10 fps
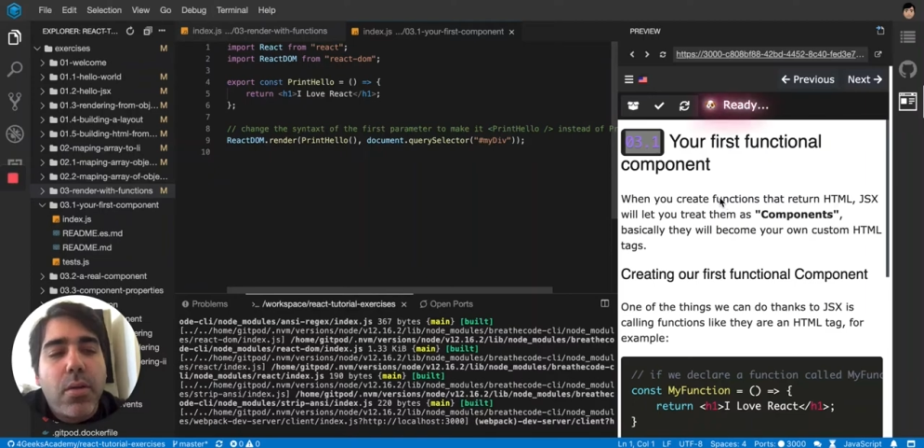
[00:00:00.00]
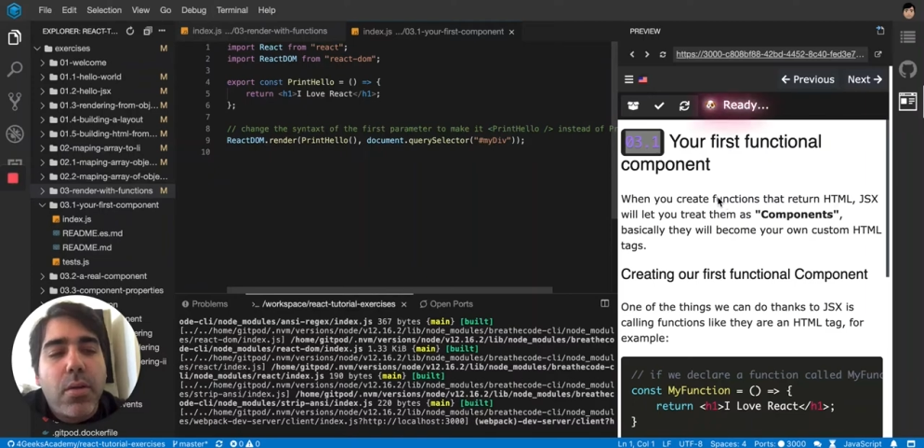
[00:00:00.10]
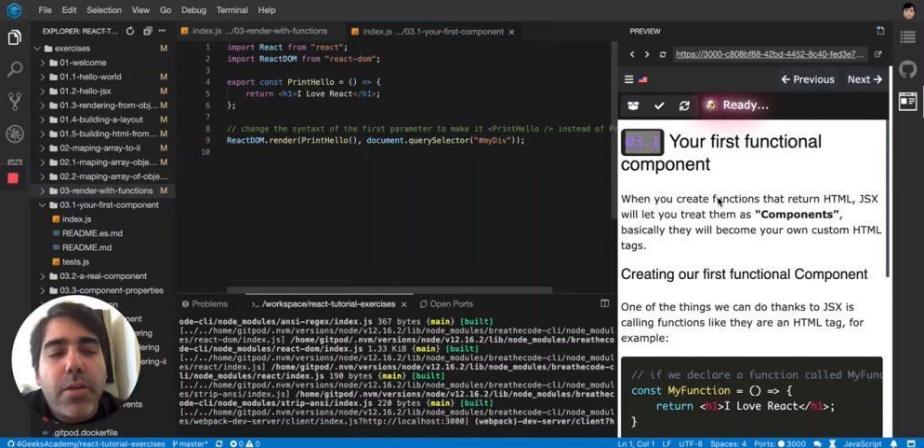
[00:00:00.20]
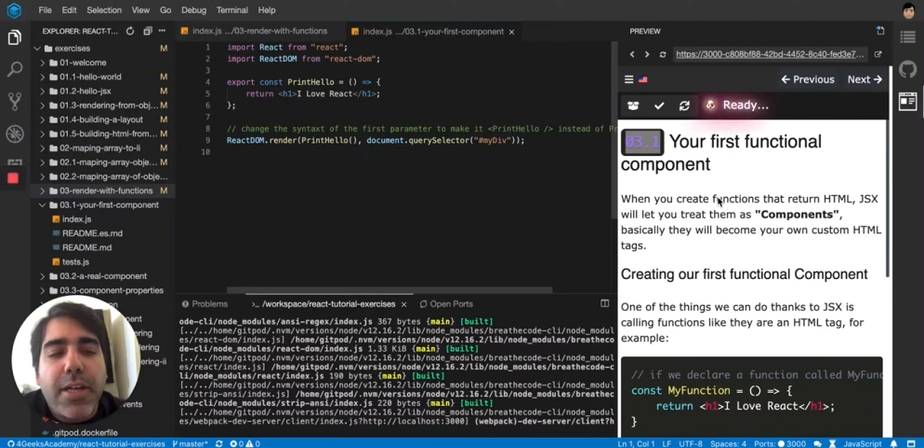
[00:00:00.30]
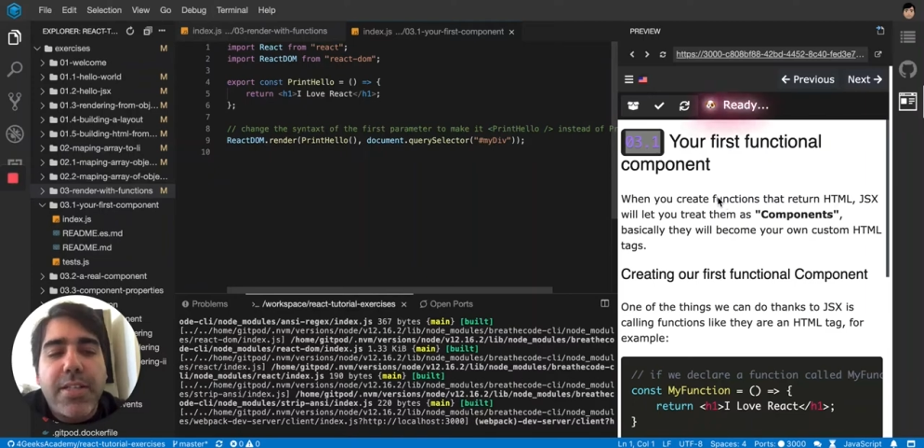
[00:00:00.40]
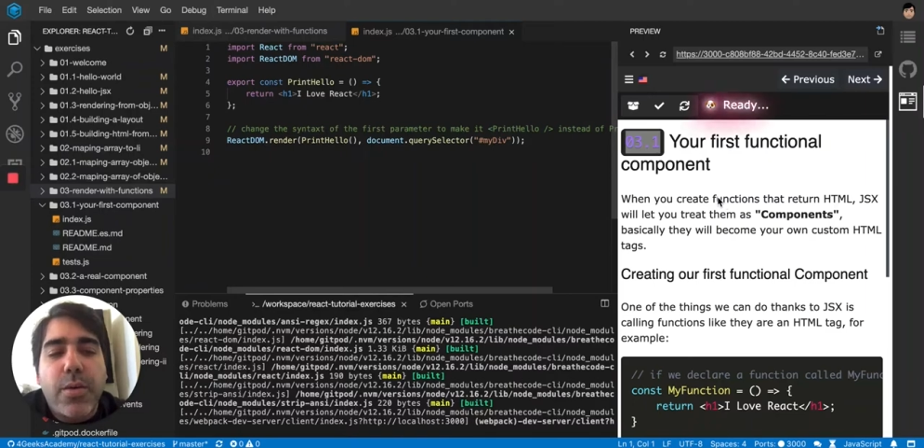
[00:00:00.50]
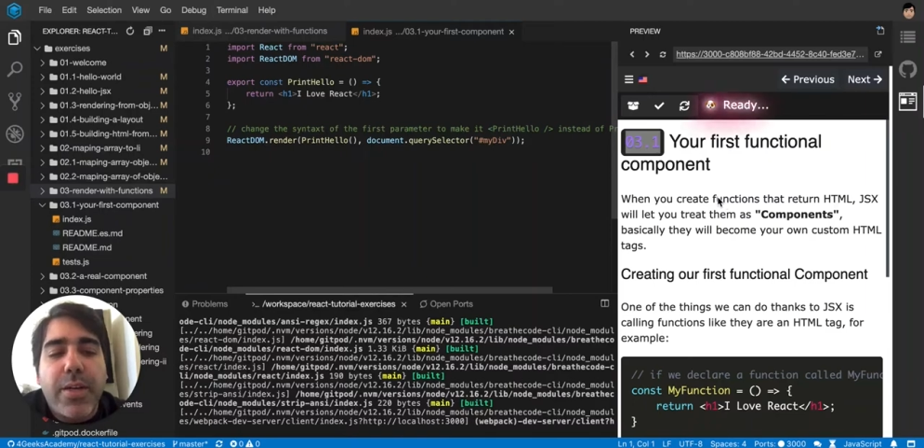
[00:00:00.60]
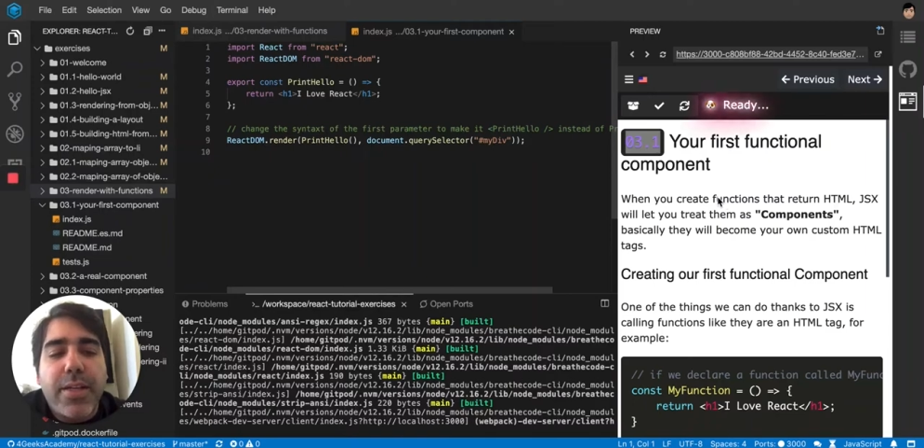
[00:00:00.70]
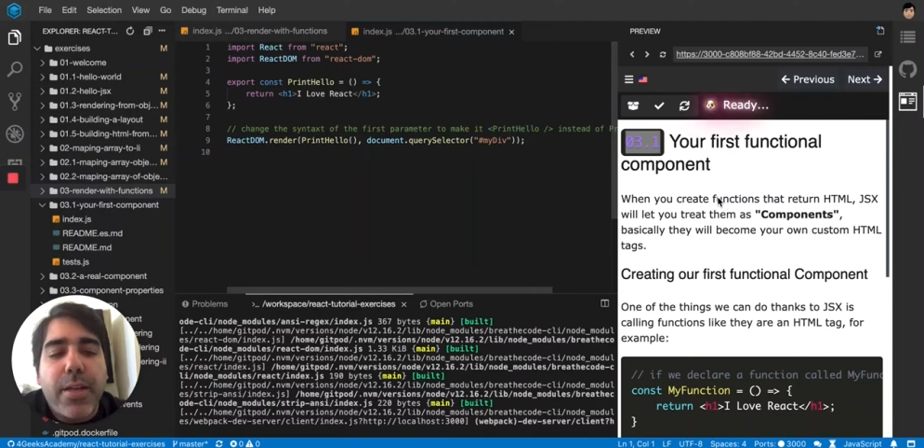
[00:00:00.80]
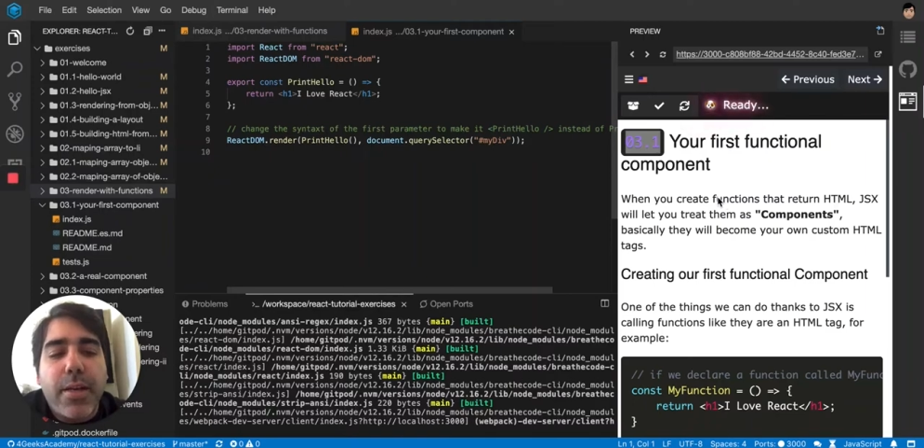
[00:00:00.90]
Okay, so
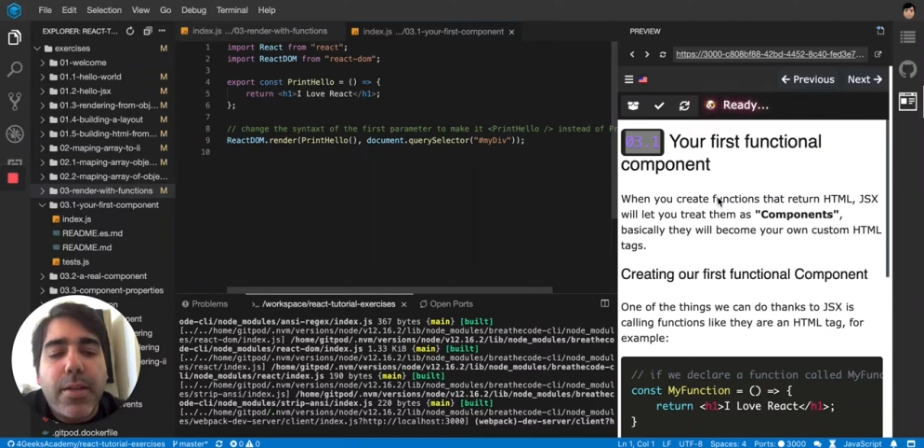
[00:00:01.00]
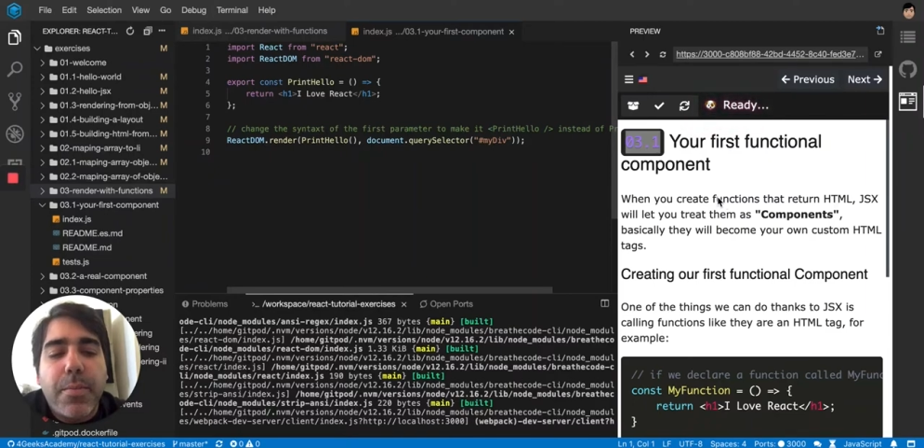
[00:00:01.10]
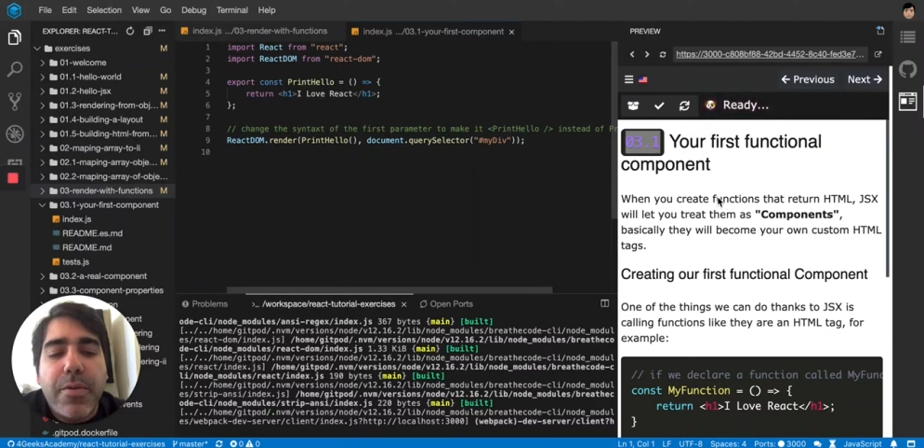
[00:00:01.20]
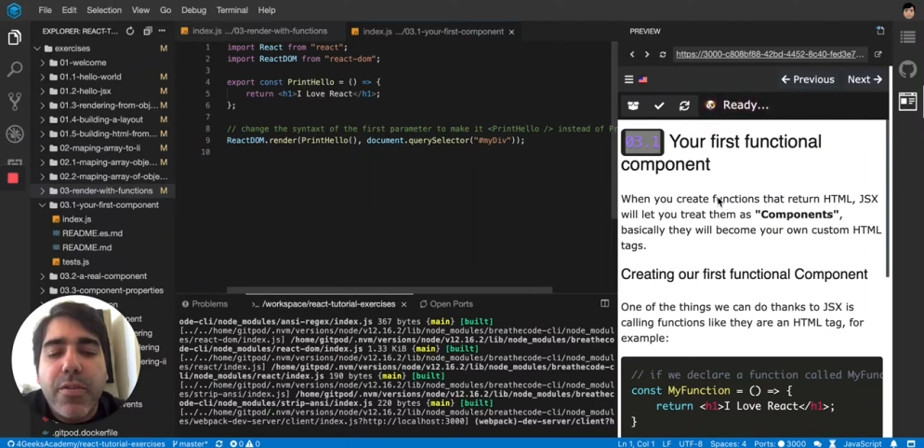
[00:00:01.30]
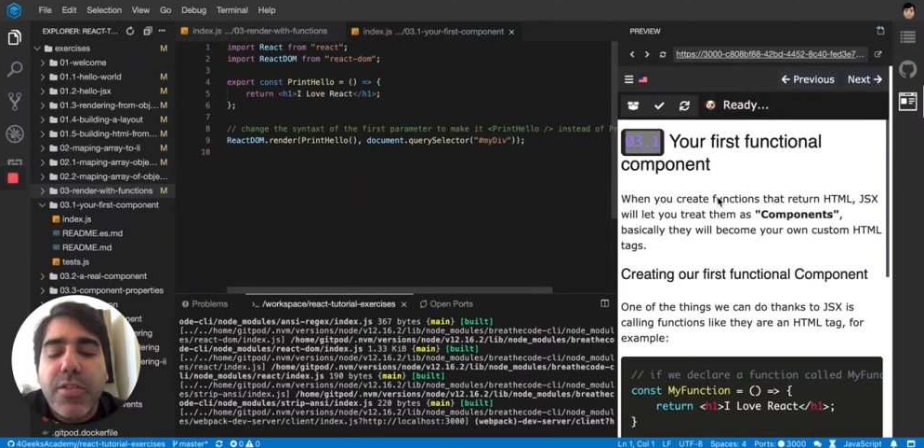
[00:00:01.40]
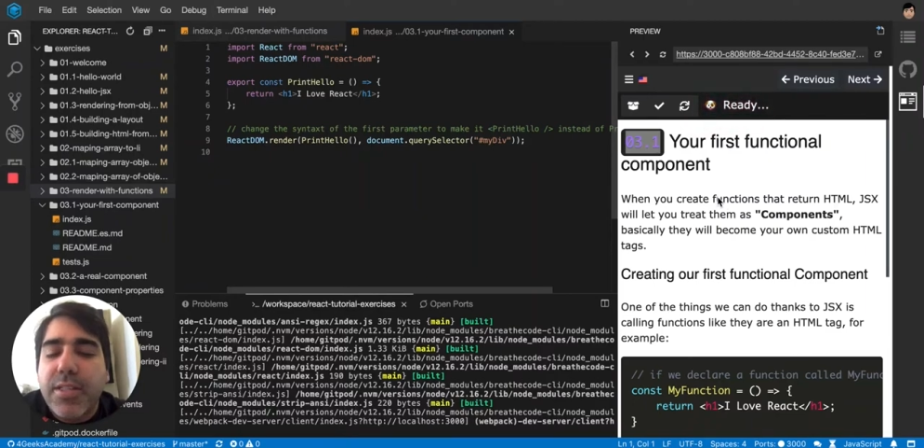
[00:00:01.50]
in the in the previous